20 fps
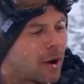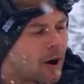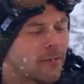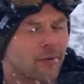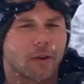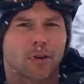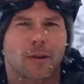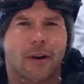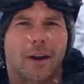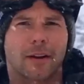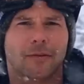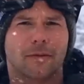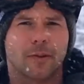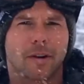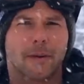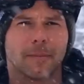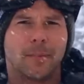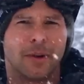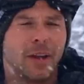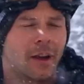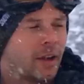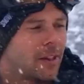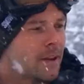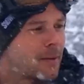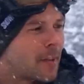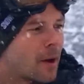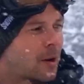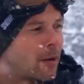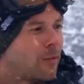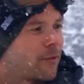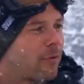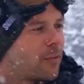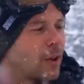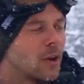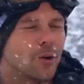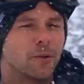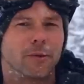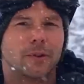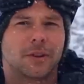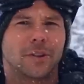hovercraft from, the amount of
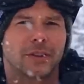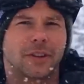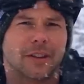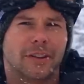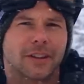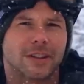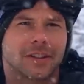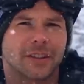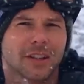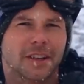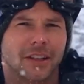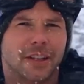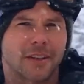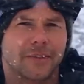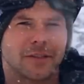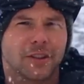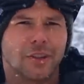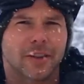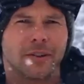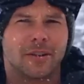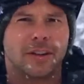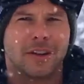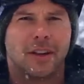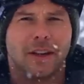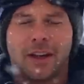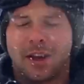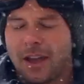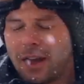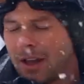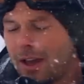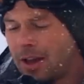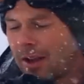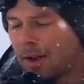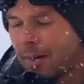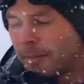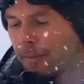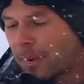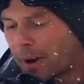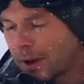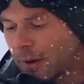float that this thing gives you.
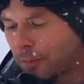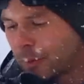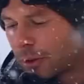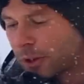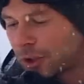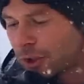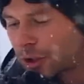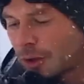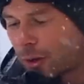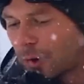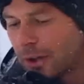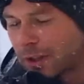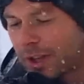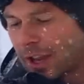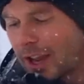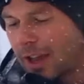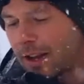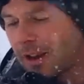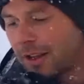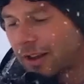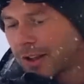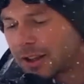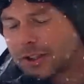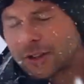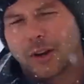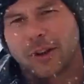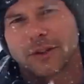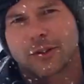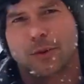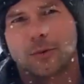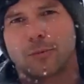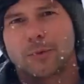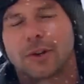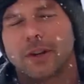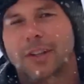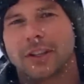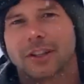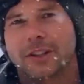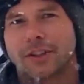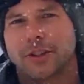But with a short tail, it's also
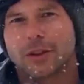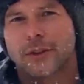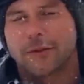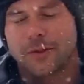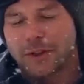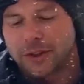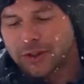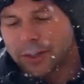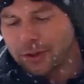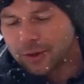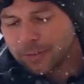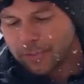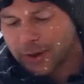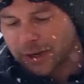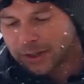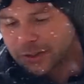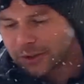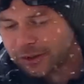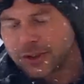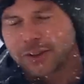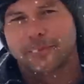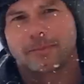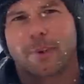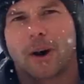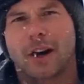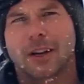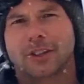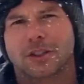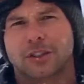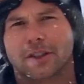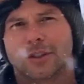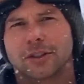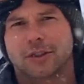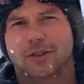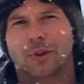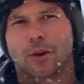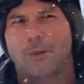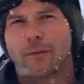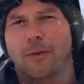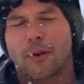really surfy too because you're just punched
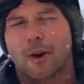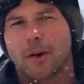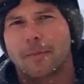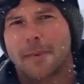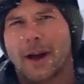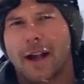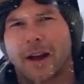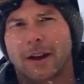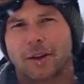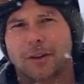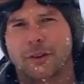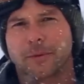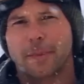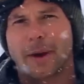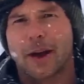so far back on your